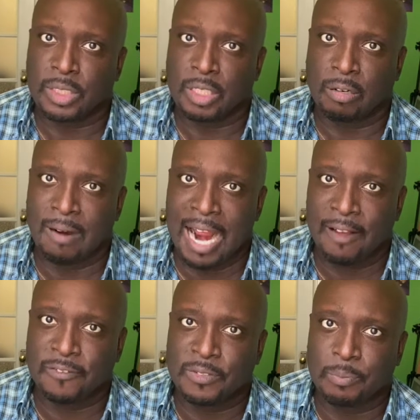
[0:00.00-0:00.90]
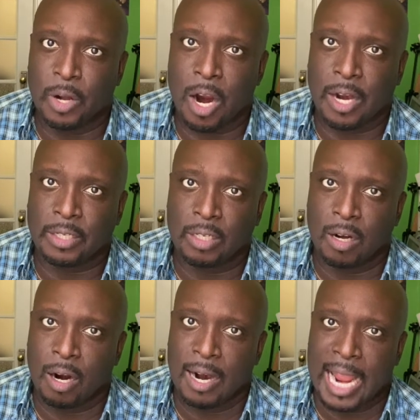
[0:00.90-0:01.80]
Craft Smart
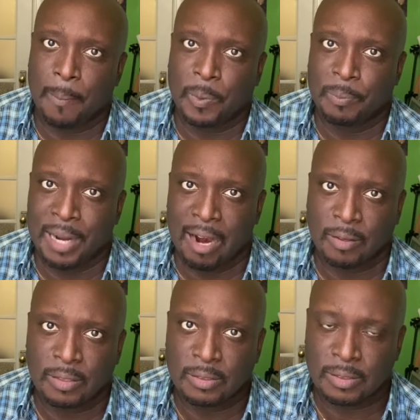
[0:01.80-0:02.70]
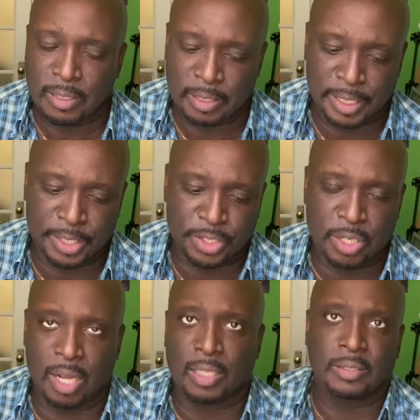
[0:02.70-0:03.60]
or Apple Barrel, I think it's
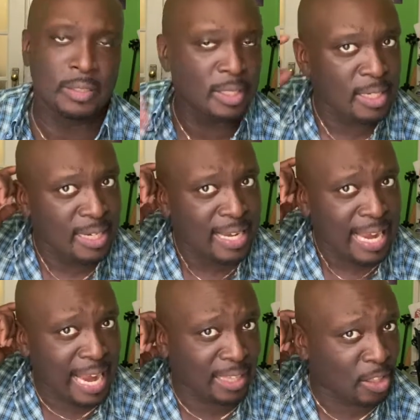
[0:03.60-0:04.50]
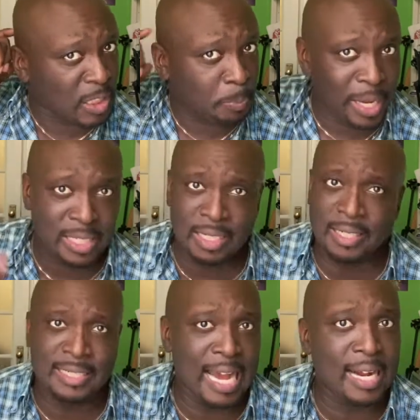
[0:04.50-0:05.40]
called. And those paints are
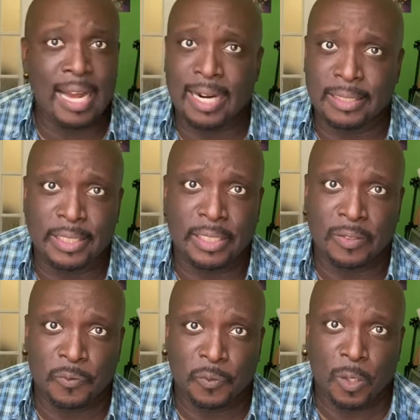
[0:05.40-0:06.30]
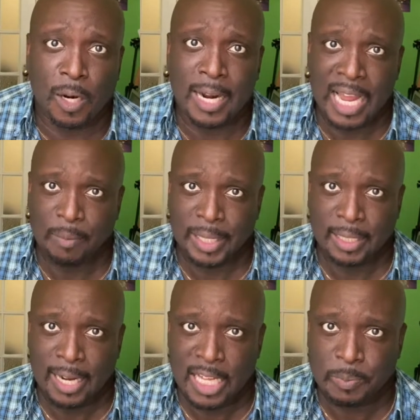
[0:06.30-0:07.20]
not ideal for anime
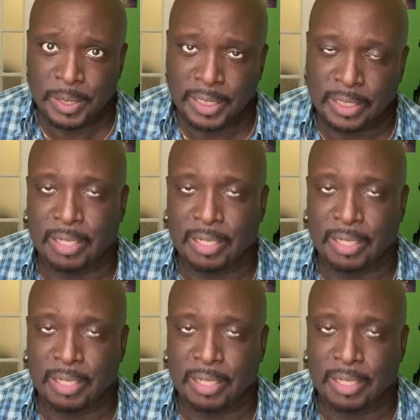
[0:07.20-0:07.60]
glass painting.